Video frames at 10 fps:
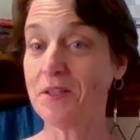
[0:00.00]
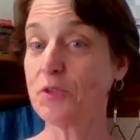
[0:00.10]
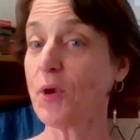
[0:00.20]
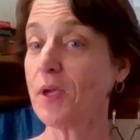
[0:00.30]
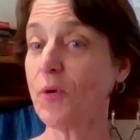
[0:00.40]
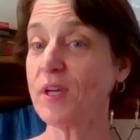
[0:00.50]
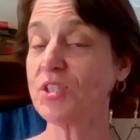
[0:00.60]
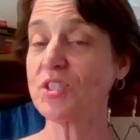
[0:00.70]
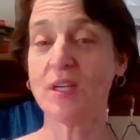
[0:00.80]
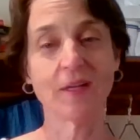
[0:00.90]
Great
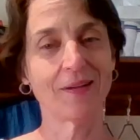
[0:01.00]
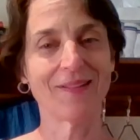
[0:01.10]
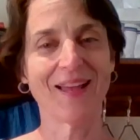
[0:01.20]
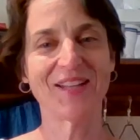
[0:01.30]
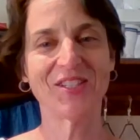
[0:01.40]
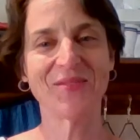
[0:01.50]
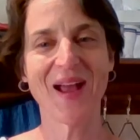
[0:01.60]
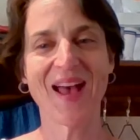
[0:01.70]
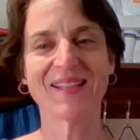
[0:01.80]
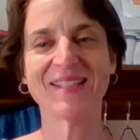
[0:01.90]
question. Glad you
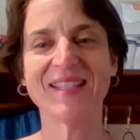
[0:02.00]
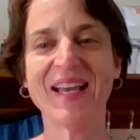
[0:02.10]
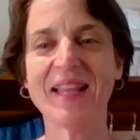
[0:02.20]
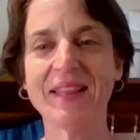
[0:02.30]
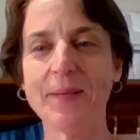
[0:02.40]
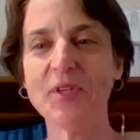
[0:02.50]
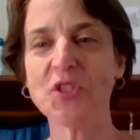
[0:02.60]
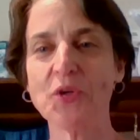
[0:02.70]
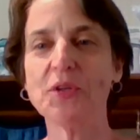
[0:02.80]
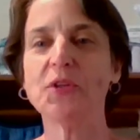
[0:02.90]
asked. Let me
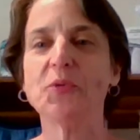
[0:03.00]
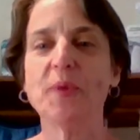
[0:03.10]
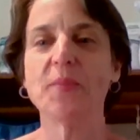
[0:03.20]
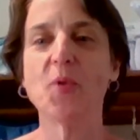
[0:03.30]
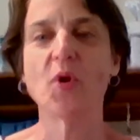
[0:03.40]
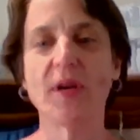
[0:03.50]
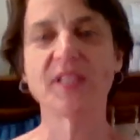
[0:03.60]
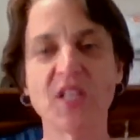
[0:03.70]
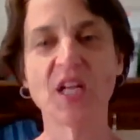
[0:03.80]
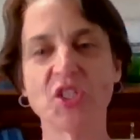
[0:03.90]
show you a little bit more.
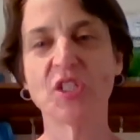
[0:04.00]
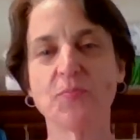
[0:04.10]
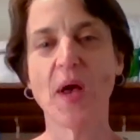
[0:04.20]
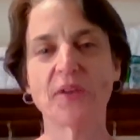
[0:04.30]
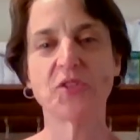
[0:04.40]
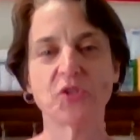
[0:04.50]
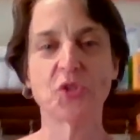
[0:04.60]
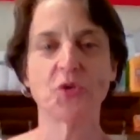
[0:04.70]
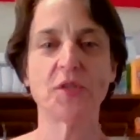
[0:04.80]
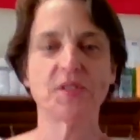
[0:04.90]
It's not just boxer
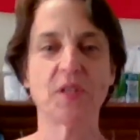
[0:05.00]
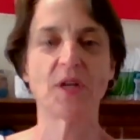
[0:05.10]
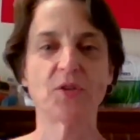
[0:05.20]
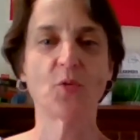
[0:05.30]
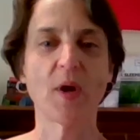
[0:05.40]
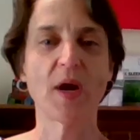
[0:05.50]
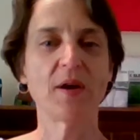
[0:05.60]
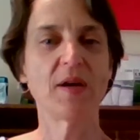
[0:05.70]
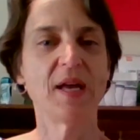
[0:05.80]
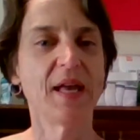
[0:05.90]
shorts and
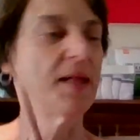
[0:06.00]
underwear.